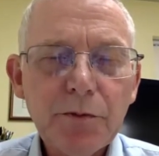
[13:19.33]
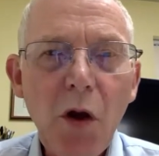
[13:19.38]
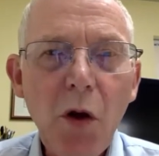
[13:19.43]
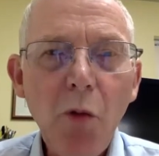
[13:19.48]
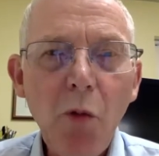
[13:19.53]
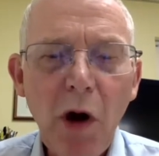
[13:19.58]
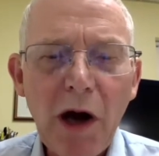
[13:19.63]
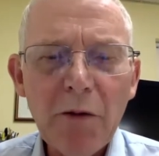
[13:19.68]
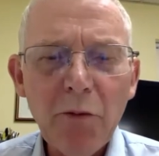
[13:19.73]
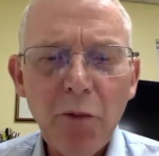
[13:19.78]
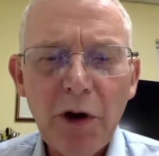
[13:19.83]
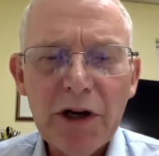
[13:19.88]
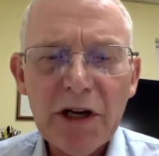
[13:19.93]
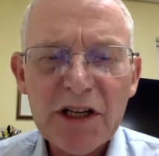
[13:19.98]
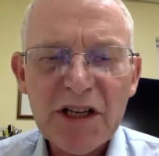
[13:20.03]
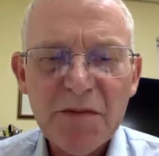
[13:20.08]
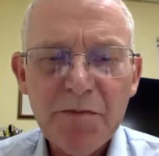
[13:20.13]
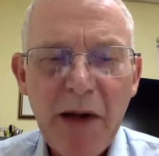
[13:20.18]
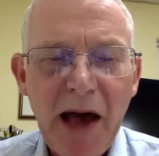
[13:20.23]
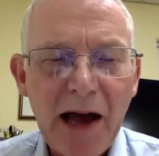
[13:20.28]
one would
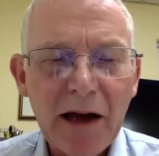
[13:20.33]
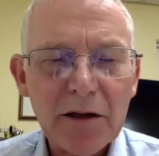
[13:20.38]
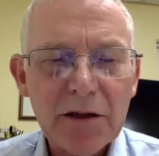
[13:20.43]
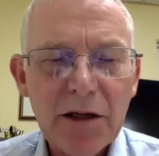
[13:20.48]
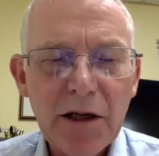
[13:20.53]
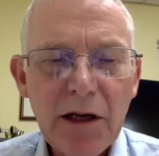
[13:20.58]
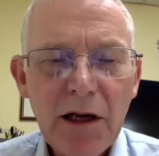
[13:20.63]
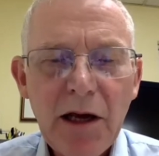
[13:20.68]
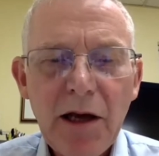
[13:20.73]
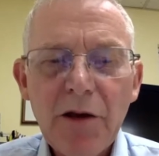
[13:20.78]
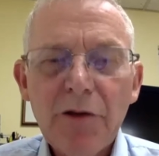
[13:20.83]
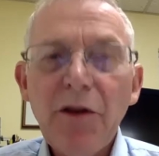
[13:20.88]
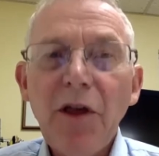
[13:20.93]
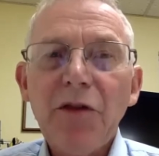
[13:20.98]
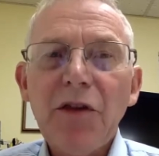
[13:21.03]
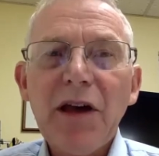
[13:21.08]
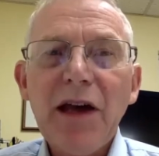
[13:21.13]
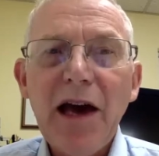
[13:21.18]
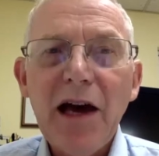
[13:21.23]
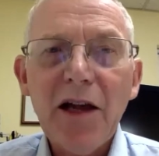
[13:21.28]
expect that
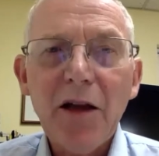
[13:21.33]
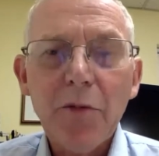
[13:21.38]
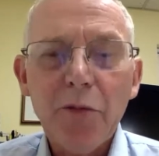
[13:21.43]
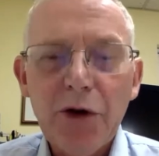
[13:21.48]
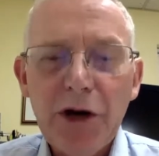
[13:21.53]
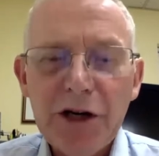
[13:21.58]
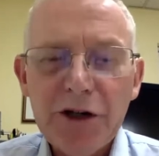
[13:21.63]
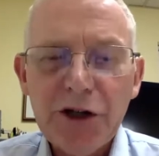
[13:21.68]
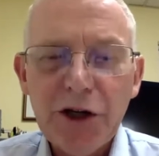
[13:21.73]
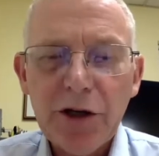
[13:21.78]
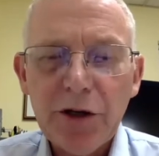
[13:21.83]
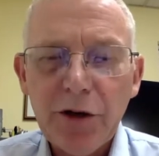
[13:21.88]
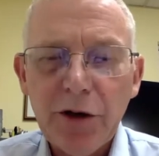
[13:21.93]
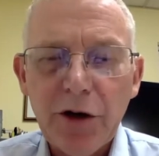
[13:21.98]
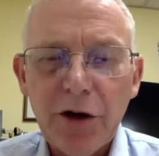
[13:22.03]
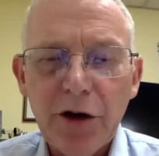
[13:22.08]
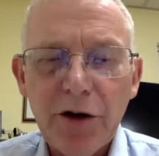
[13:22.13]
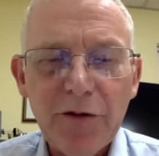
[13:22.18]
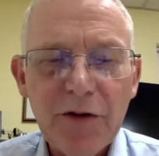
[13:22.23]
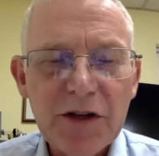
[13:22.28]
the calibration
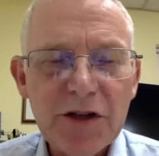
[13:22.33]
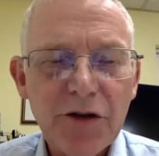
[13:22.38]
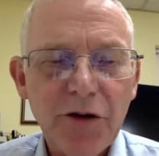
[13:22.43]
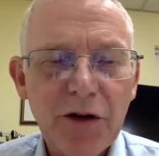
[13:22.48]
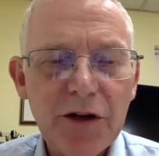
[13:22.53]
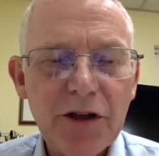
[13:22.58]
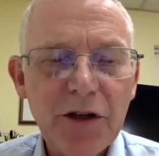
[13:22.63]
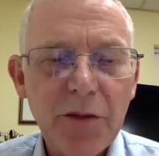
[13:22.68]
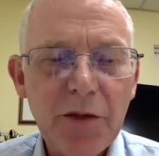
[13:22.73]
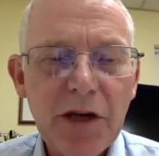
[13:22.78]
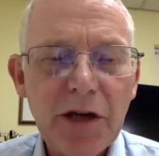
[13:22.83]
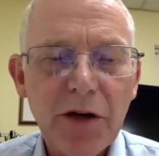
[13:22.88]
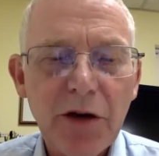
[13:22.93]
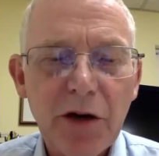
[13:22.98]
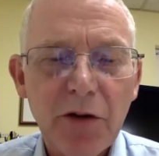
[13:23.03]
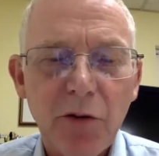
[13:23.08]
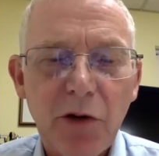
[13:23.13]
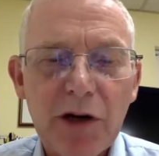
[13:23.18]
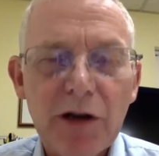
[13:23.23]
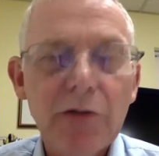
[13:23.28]
curve is going to be a
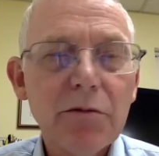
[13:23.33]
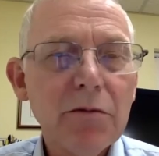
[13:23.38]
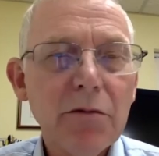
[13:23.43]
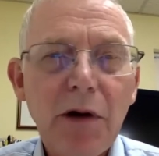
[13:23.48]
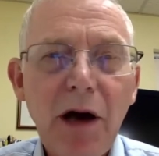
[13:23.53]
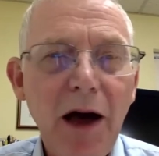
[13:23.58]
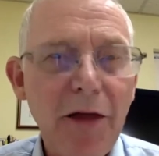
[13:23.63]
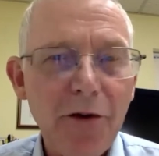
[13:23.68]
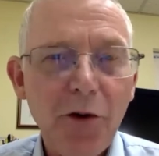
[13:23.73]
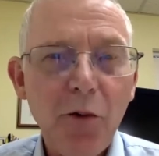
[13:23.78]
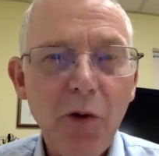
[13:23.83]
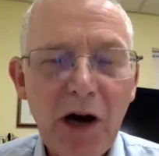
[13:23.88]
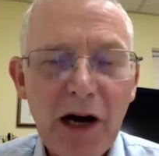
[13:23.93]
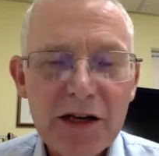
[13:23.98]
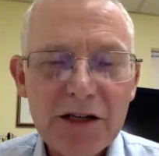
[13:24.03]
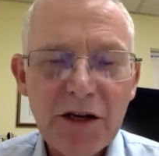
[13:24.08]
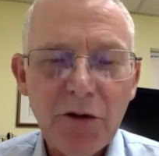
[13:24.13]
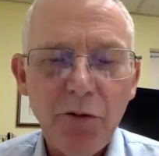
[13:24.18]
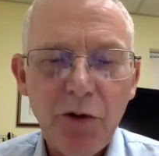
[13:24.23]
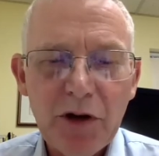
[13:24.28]
good one.
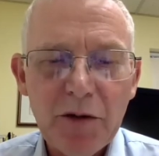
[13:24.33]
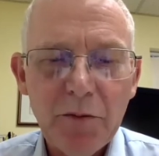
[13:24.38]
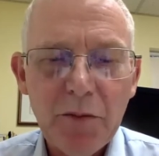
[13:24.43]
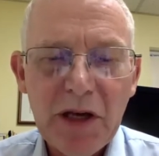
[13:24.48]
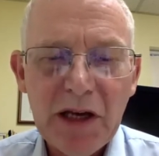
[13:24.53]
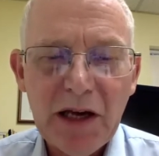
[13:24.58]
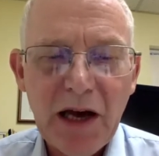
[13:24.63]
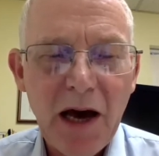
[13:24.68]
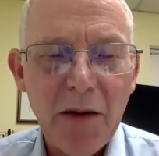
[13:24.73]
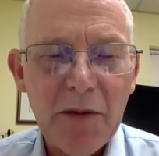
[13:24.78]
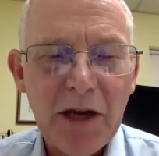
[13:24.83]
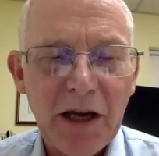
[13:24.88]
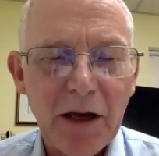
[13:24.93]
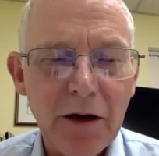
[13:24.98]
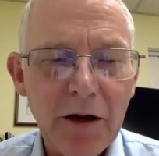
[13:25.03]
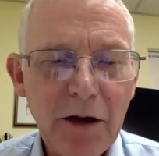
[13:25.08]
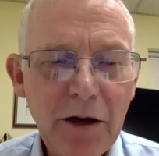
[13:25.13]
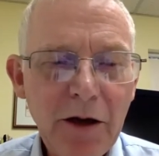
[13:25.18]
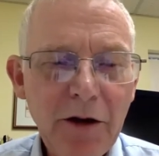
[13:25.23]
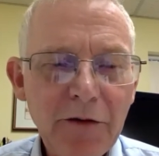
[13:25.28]
Otherwise, it wouldn't be coming
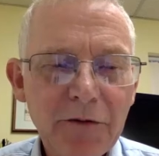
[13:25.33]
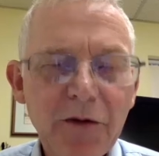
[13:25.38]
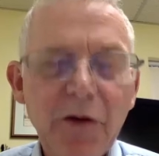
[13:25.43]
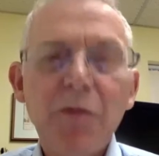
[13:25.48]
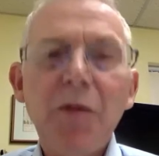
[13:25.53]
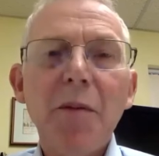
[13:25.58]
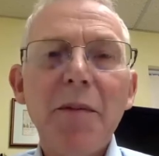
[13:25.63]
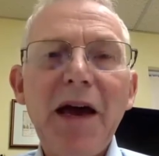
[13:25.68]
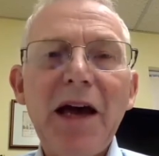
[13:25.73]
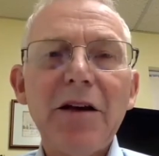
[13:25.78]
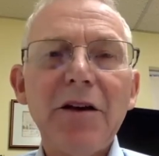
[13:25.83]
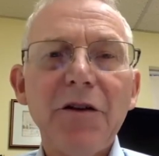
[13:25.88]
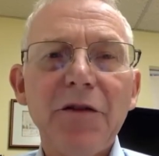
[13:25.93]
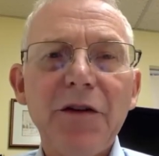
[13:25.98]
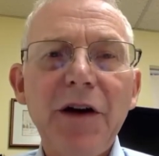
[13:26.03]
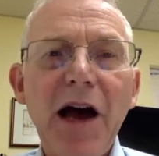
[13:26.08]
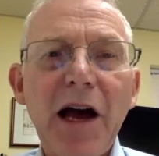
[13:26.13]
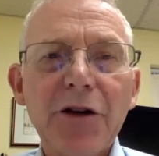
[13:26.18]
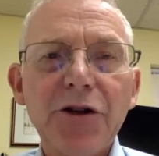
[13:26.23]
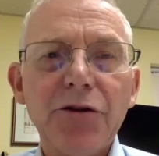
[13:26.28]
from the
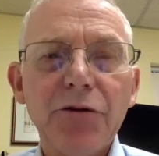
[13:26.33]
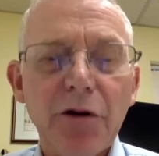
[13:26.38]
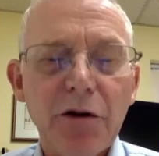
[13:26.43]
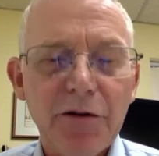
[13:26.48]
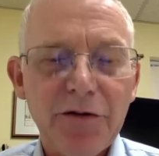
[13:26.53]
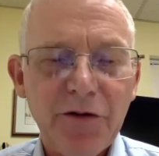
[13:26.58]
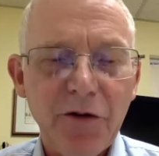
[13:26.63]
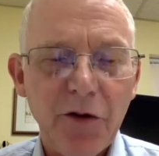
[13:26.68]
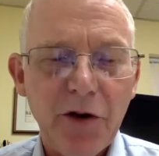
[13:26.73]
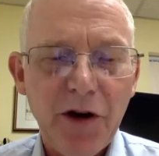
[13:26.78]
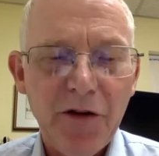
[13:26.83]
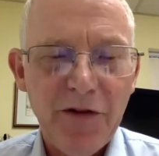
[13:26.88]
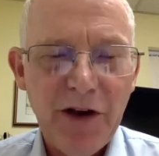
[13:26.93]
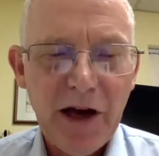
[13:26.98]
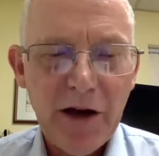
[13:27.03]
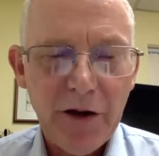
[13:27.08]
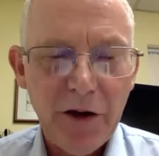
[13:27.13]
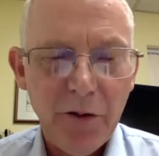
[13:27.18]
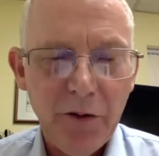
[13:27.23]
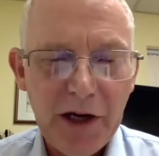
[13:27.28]
manufacturer for
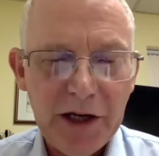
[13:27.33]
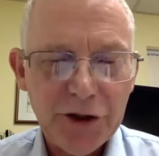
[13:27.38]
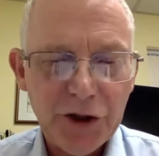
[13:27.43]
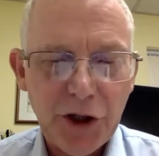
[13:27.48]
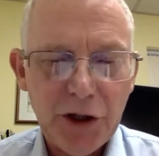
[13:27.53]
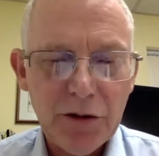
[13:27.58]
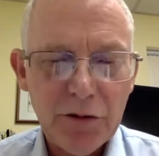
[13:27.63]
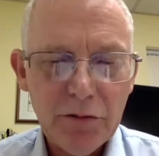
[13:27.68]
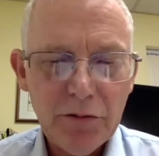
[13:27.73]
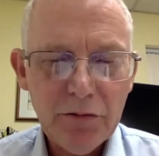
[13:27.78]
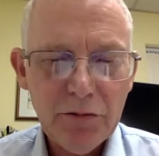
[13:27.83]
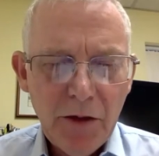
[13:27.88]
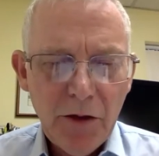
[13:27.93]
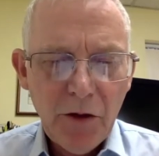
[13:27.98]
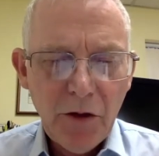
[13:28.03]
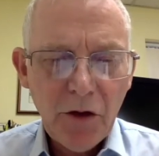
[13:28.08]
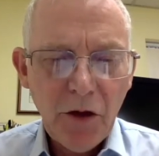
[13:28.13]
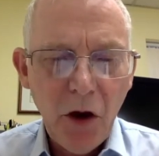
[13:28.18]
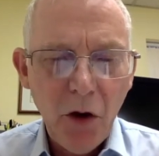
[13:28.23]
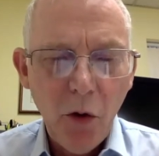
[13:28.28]
evaluation.
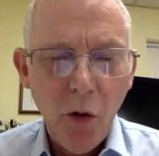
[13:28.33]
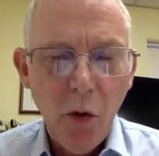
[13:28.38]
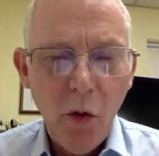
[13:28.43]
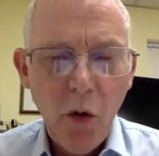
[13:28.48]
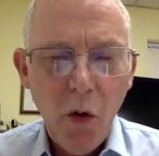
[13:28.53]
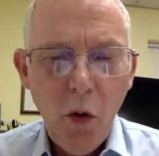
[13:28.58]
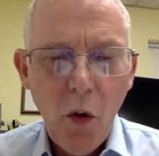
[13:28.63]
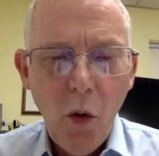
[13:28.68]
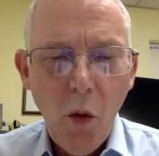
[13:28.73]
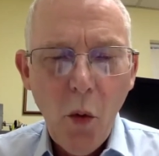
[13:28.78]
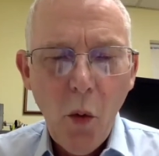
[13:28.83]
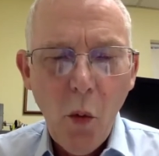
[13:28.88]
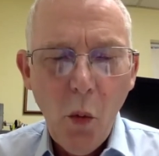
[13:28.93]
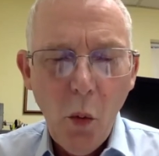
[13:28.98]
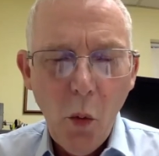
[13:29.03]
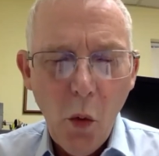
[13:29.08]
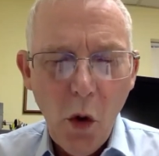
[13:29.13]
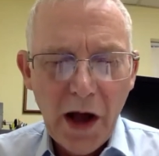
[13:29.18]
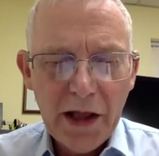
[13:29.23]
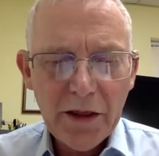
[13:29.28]
So,
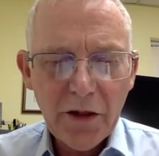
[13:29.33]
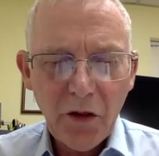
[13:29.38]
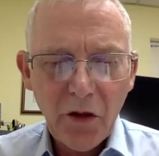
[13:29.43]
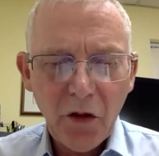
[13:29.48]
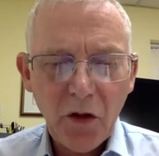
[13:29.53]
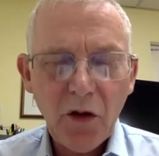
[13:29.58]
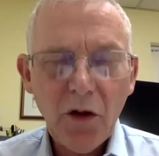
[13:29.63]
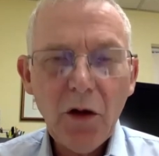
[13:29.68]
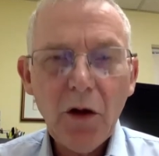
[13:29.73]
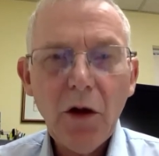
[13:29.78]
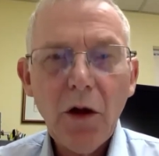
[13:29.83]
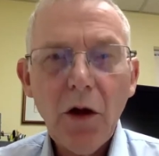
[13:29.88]
once